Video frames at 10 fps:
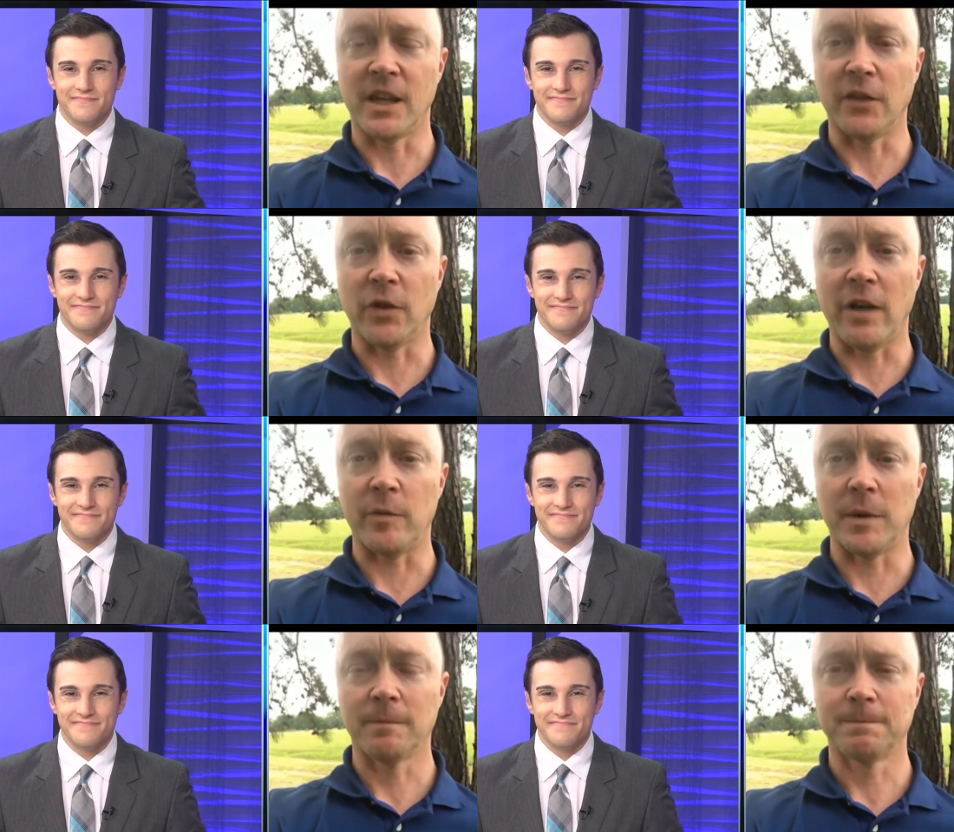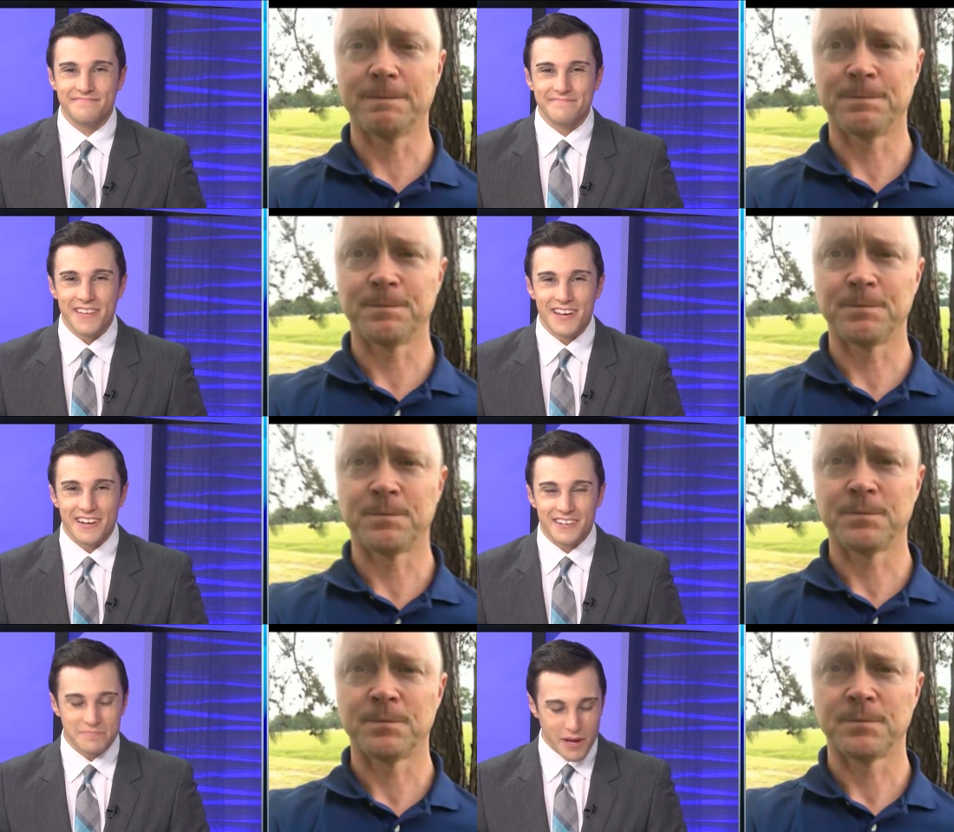Speaker 1: Thank you for having me. All
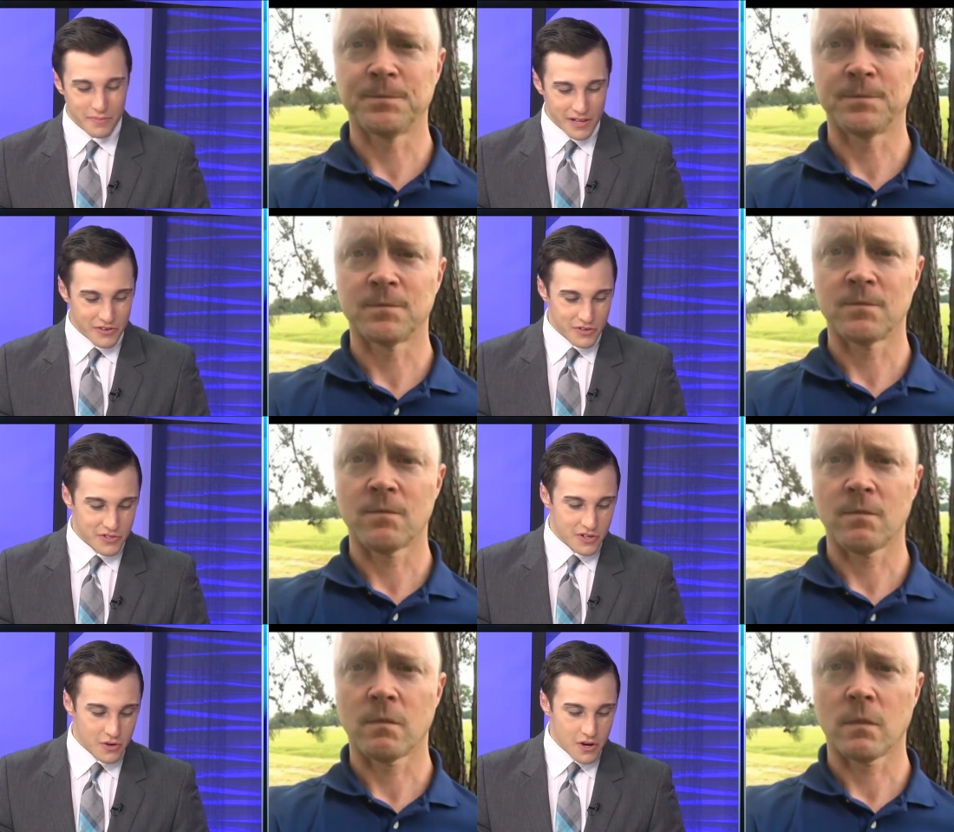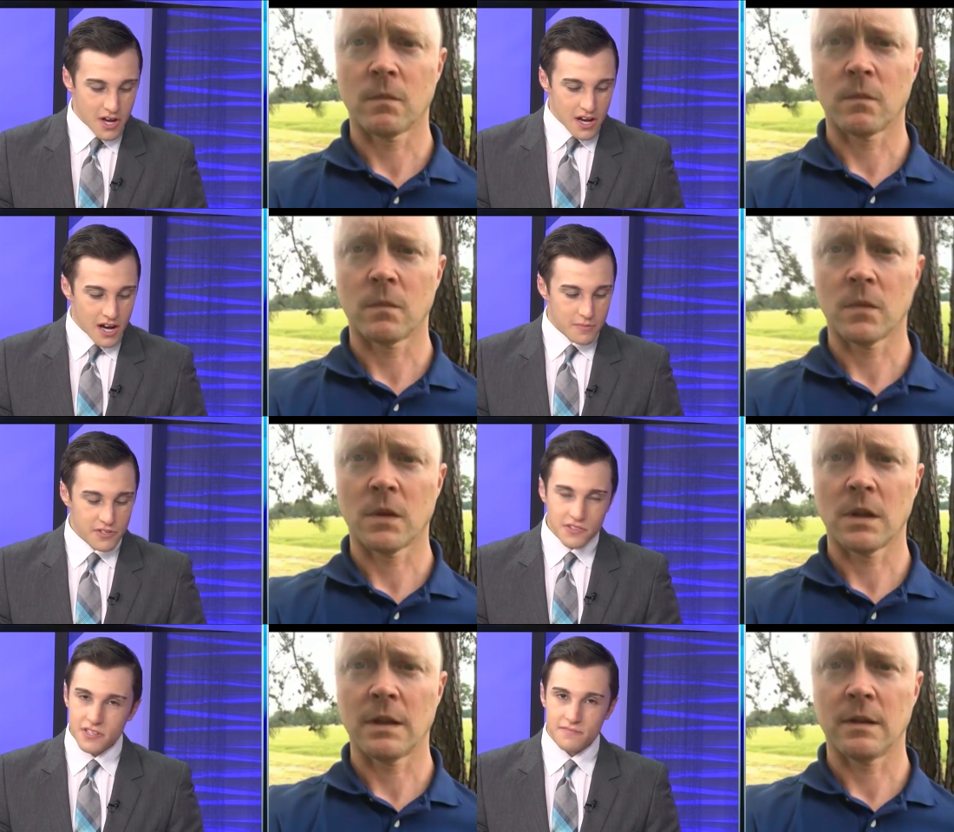right, my pleasure. So uh,
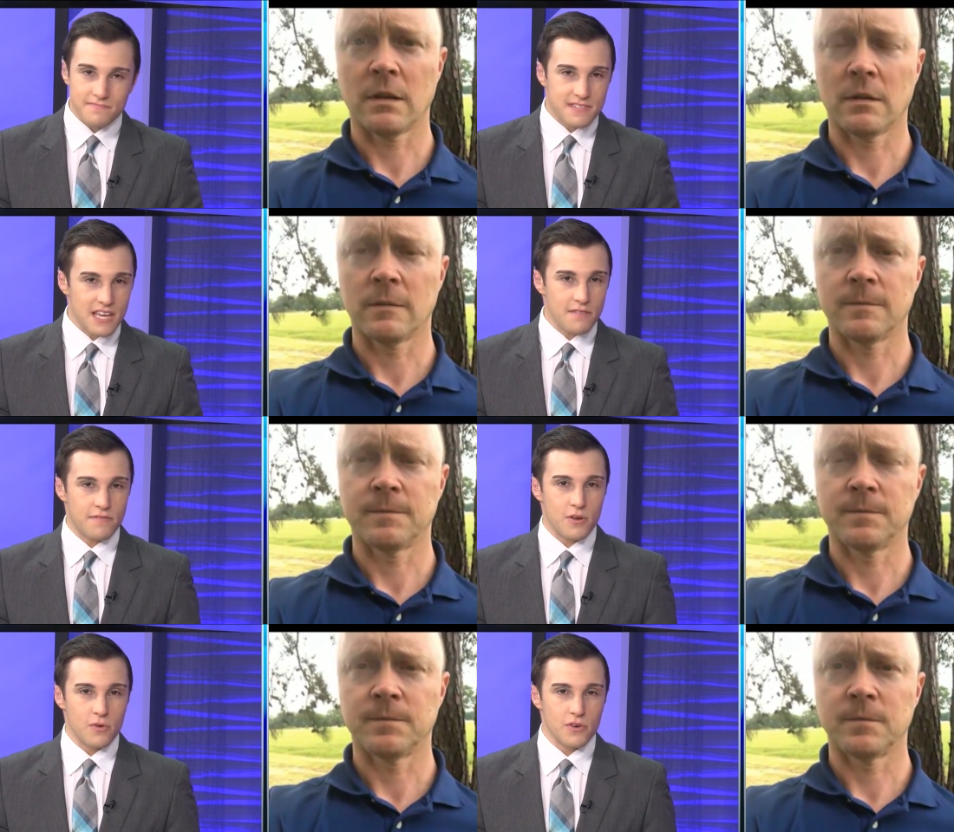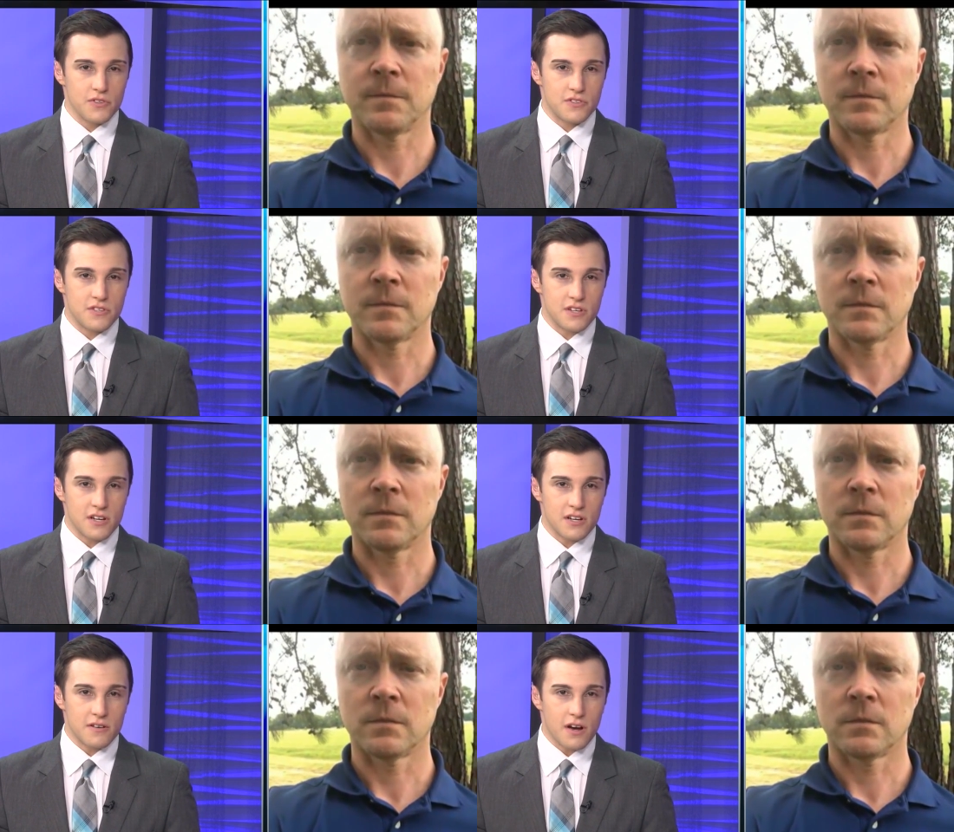just to get viewers
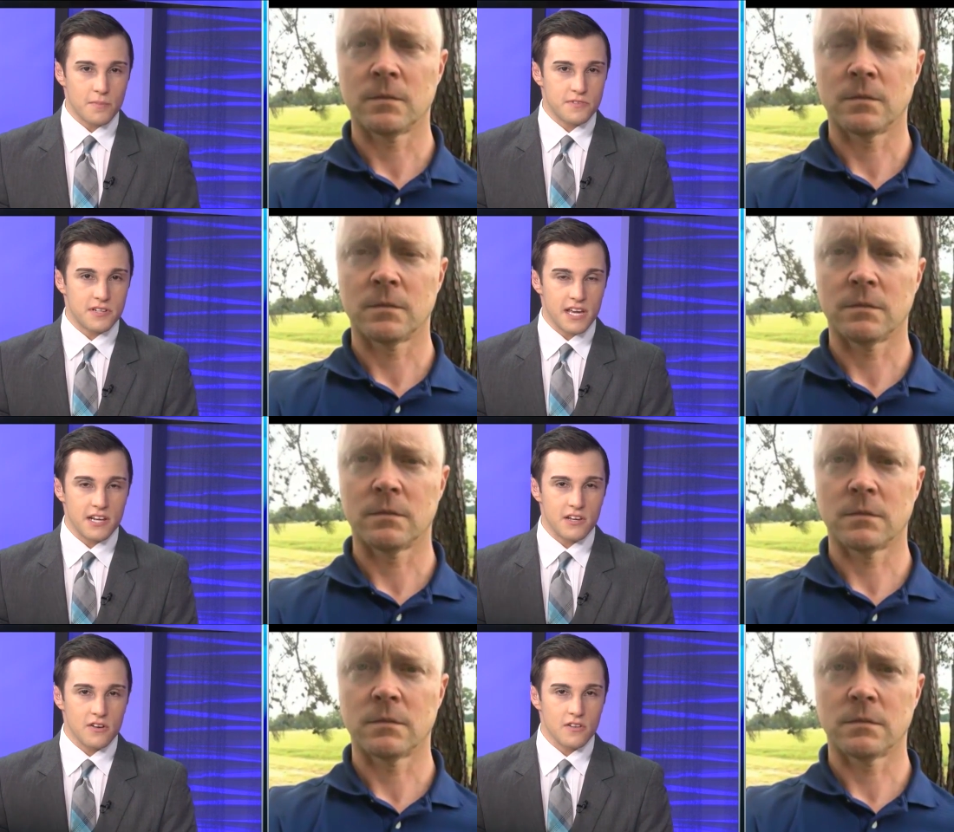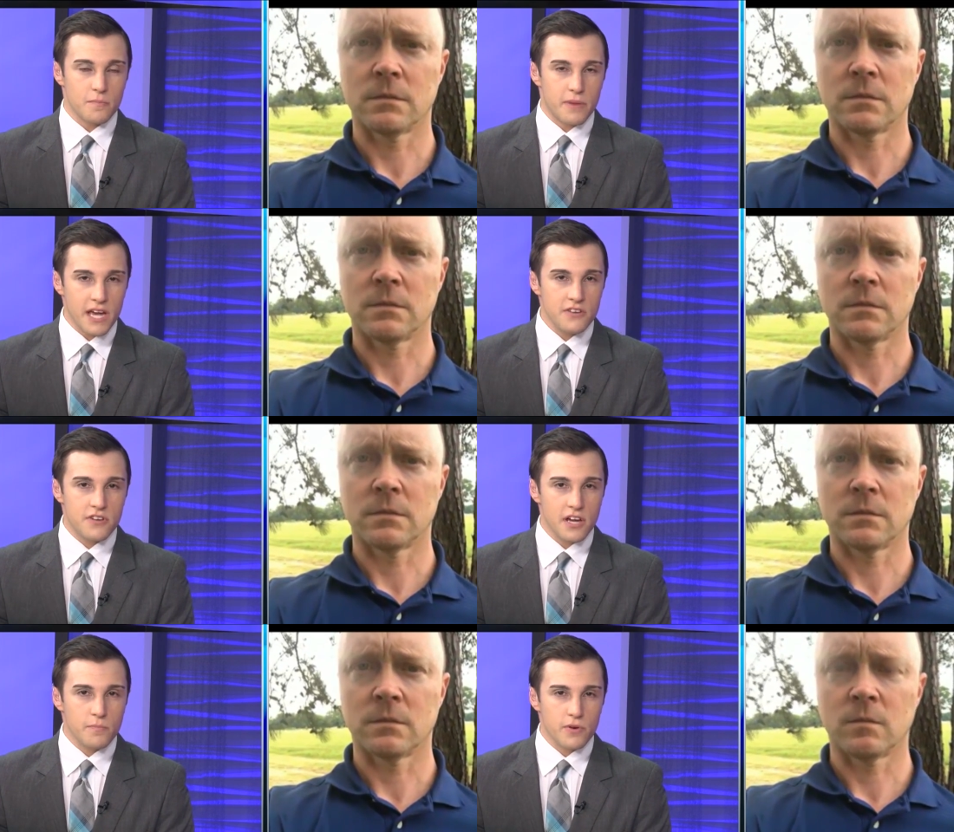uh, up to date here, the
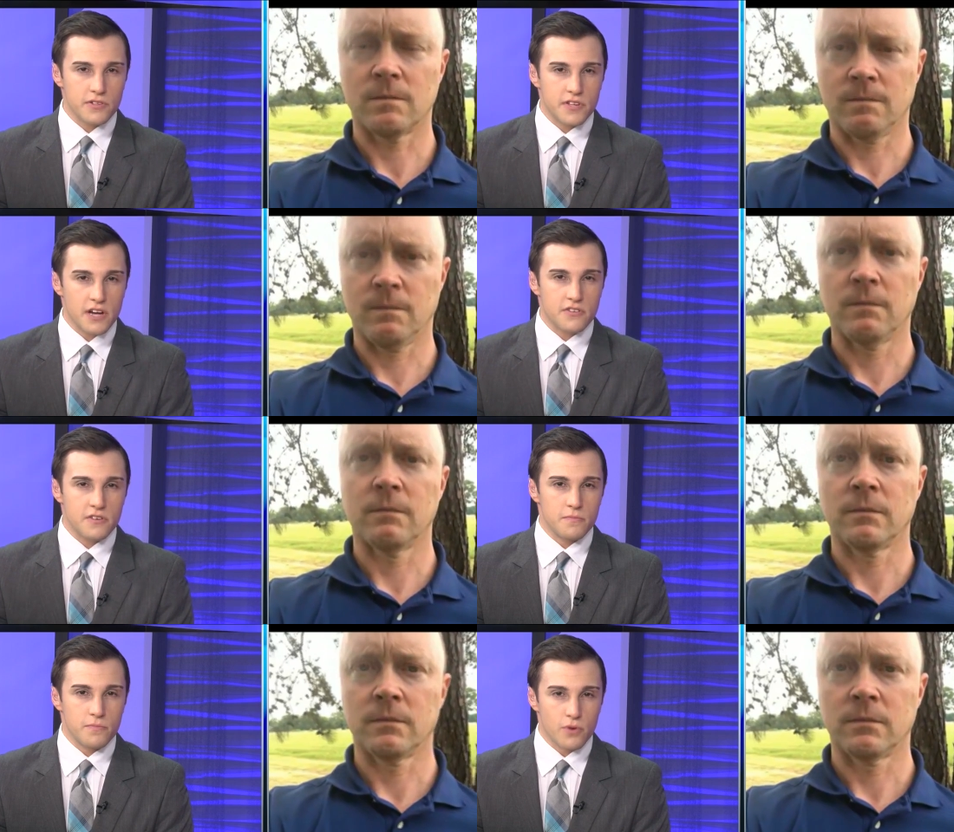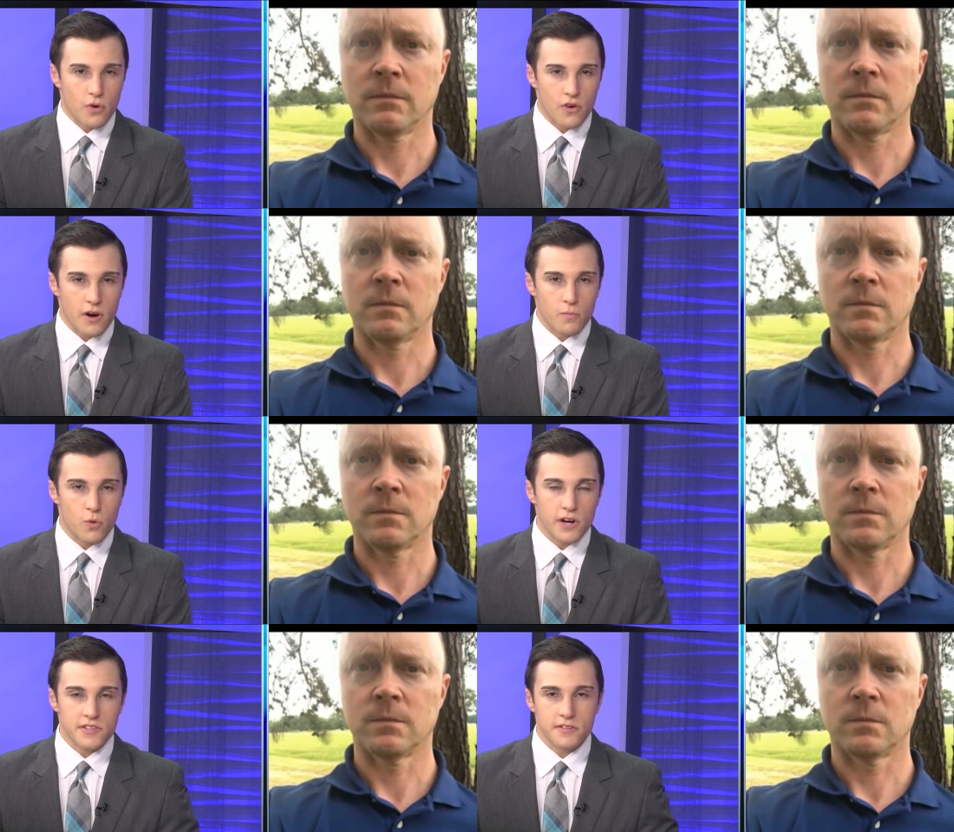Paycheck Protection Program,
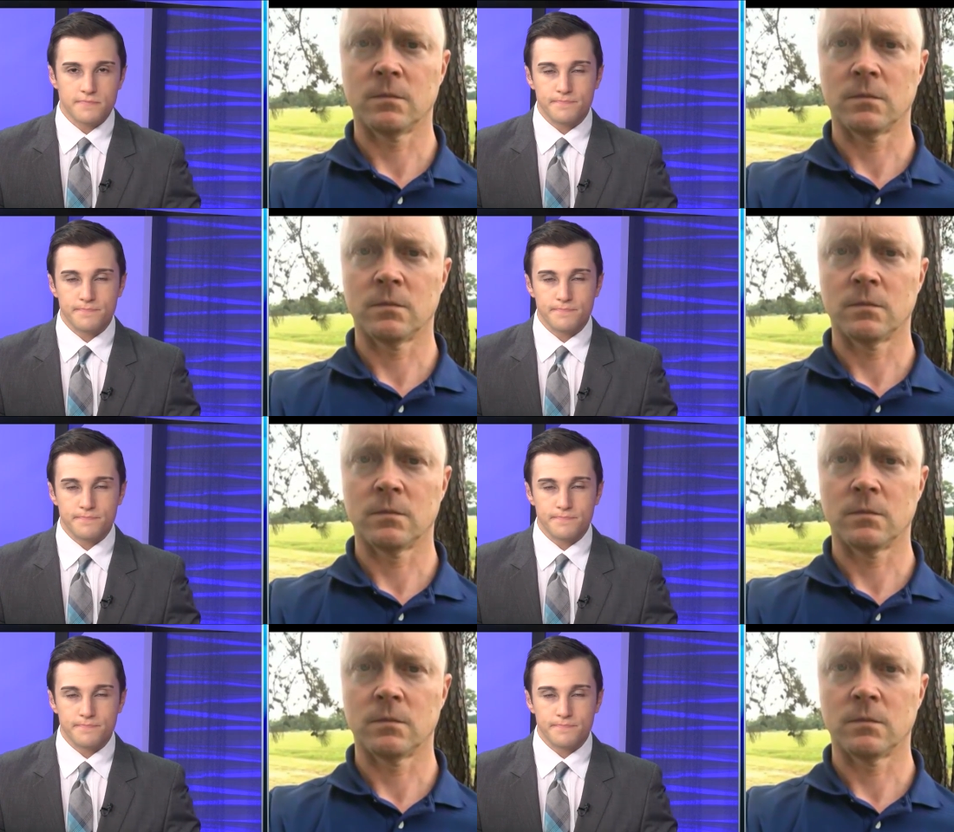what is it?